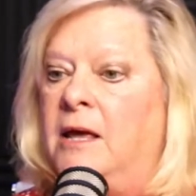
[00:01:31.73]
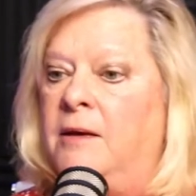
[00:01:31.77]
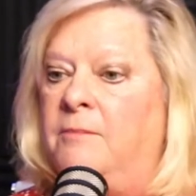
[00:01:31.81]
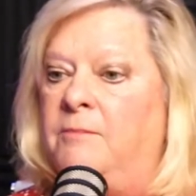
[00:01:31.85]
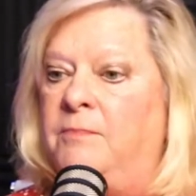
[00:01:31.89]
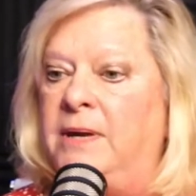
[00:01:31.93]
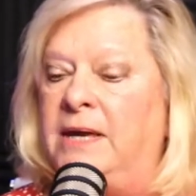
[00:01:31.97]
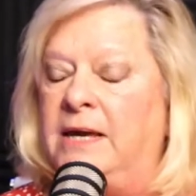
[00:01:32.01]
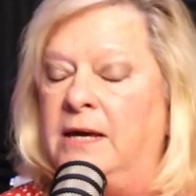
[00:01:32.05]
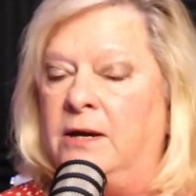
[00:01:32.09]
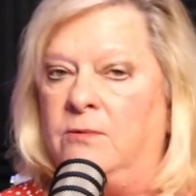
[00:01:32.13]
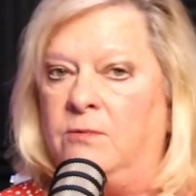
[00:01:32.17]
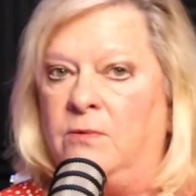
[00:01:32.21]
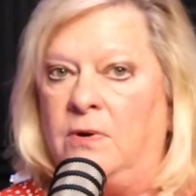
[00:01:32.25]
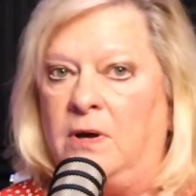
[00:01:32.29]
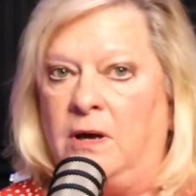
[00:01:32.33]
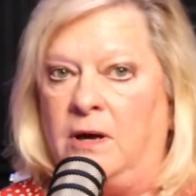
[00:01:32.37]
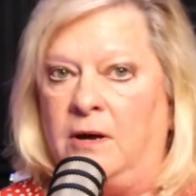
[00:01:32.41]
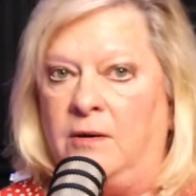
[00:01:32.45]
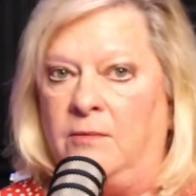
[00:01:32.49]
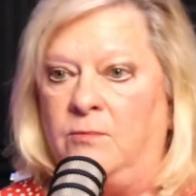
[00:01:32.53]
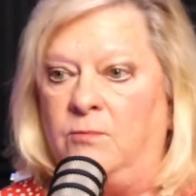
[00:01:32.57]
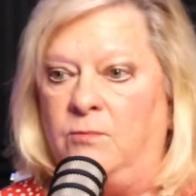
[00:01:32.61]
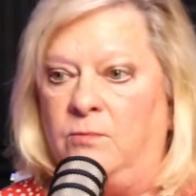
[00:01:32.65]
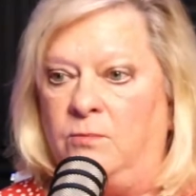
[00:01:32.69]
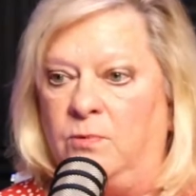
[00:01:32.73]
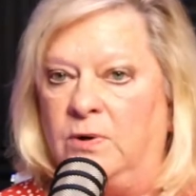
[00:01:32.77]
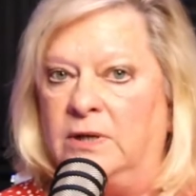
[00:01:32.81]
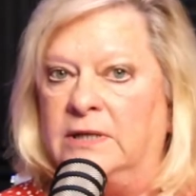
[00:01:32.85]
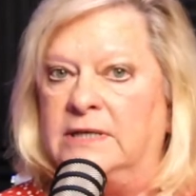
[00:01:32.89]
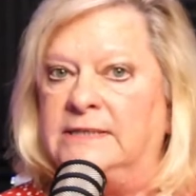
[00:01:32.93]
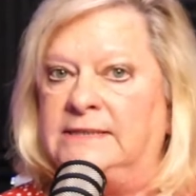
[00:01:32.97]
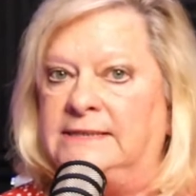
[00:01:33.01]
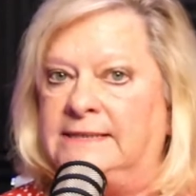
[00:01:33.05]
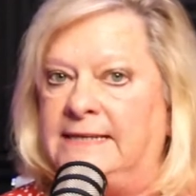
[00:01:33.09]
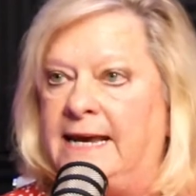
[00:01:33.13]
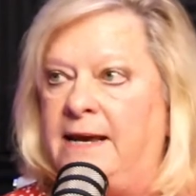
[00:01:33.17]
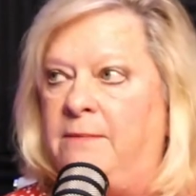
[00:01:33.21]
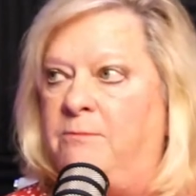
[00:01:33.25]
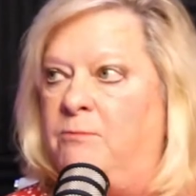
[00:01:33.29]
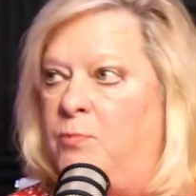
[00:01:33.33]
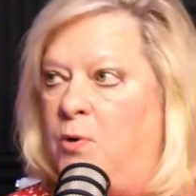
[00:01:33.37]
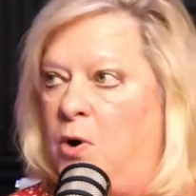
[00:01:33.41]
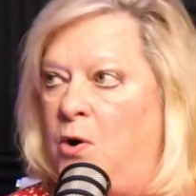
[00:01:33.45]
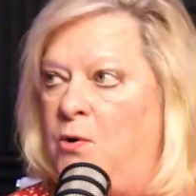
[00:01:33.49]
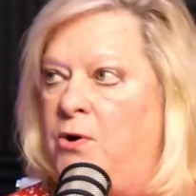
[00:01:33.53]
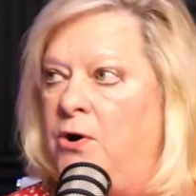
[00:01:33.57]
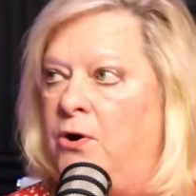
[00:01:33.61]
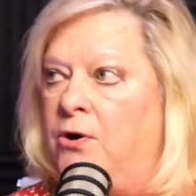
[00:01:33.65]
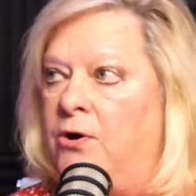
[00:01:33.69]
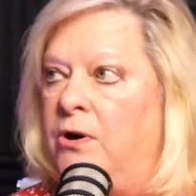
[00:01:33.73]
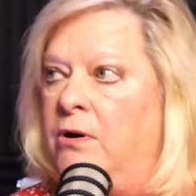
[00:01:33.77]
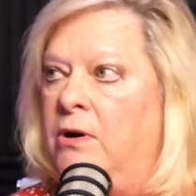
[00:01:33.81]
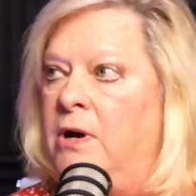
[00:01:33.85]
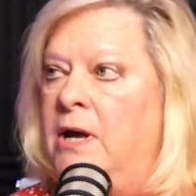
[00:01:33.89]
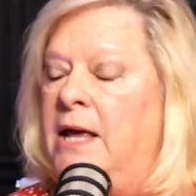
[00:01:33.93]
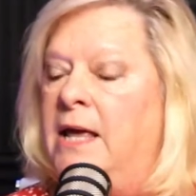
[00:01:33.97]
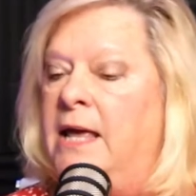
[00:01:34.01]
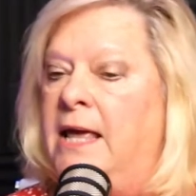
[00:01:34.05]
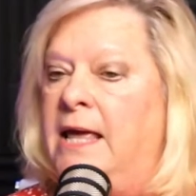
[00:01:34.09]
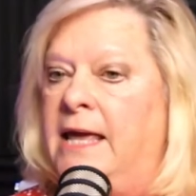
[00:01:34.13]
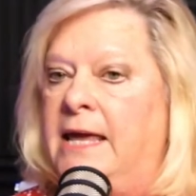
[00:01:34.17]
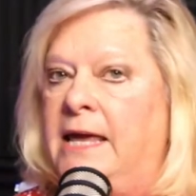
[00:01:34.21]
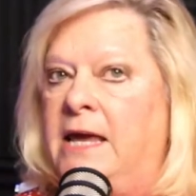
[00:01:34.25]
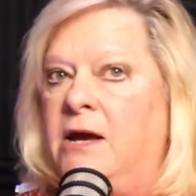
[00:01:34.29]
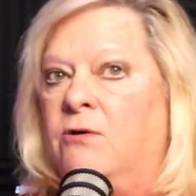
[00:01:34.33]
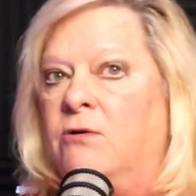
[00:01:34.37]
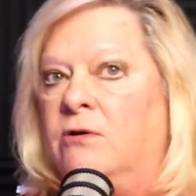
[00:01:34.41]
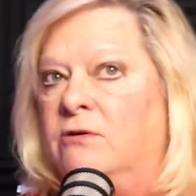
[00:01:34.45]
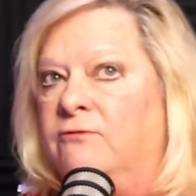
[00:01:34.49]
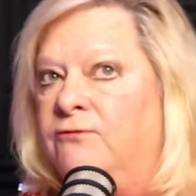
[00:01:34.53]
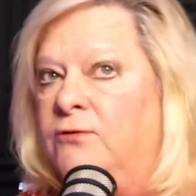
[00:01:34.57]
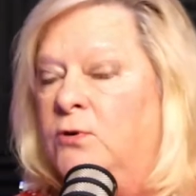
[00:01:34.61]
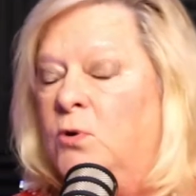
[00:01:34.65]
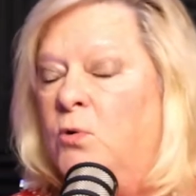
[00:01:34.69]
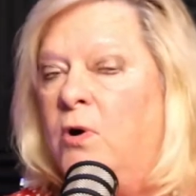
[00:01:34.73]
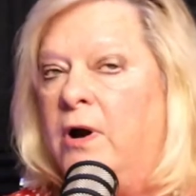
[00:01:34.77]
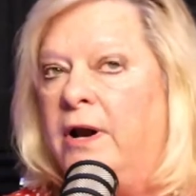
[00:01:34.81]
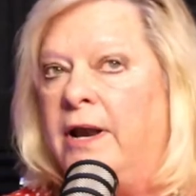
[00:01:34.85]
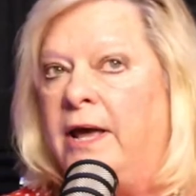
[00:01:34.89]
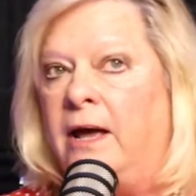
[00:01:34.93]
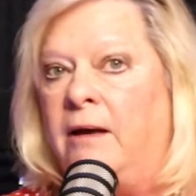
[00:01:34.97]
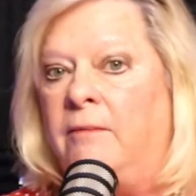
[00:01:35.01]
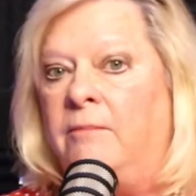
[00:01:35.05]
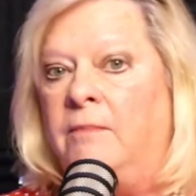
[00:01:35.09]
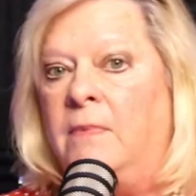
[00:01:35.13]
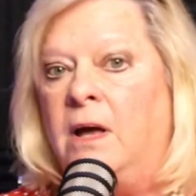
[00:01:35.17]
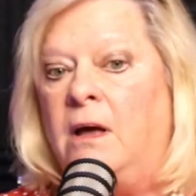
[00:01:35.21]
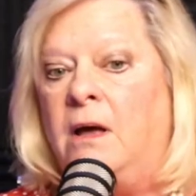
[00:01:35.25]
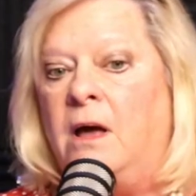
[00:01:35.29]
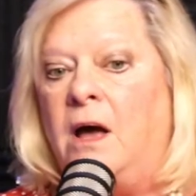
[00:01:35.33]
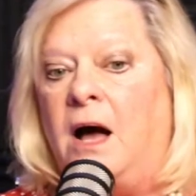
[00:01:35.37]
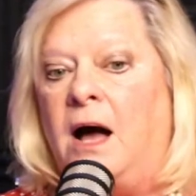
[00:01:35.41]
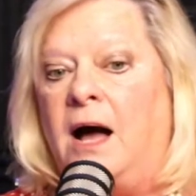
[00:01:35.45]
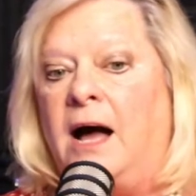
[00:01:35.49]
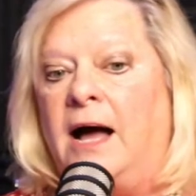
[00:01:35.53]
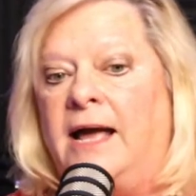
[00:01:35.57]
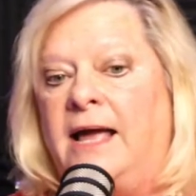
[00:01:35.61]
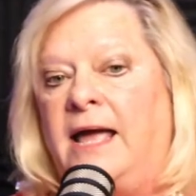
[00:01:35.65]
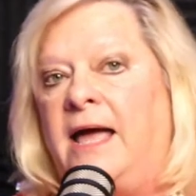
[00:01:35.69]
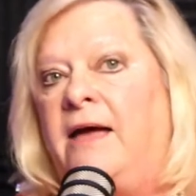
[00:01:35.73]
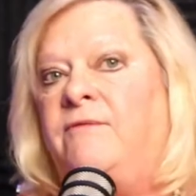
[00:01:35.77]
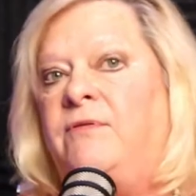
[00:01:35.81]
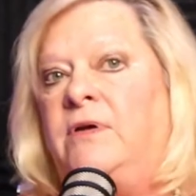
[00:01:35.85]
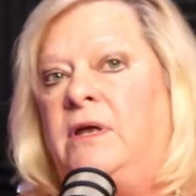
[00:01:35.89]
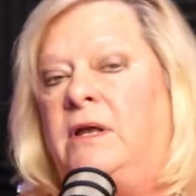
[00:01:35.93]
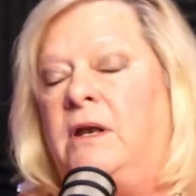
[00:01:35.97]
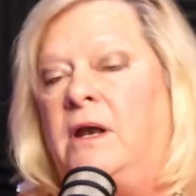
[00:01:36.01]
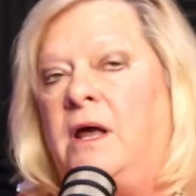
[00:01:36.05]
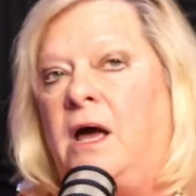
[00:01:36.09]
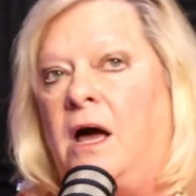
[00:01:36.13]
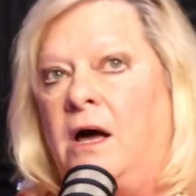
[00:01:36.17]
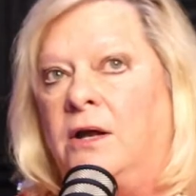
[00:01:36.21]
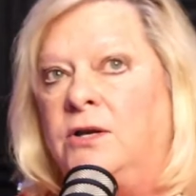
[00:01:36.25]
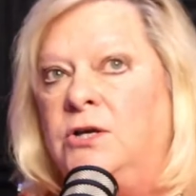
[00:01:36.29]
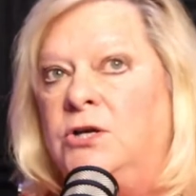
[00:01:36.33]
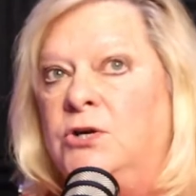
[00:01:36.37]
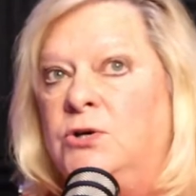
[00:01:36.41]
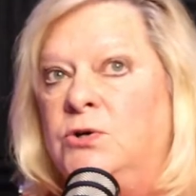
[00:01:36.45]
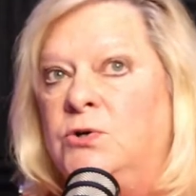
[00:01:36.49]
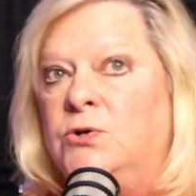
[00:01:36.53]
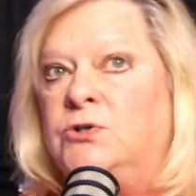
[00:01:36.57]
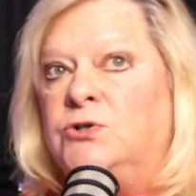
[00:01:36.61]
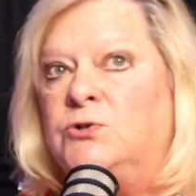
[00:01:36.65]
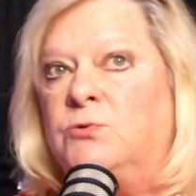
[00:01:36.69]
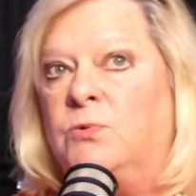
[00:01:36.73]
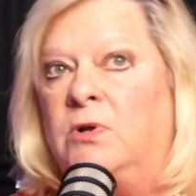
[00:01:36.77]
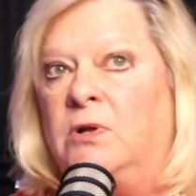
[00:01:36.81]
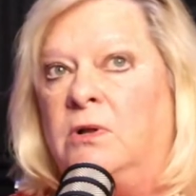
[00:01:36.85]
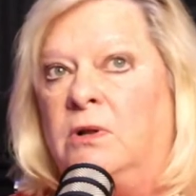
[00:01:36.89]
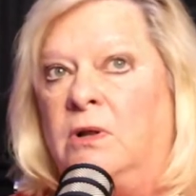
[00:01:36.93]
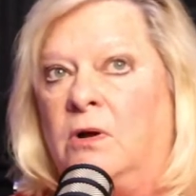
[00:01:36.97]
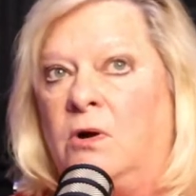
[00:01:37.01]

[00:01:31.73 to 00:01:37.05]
being a real estate broker here in Florida, I have an unusual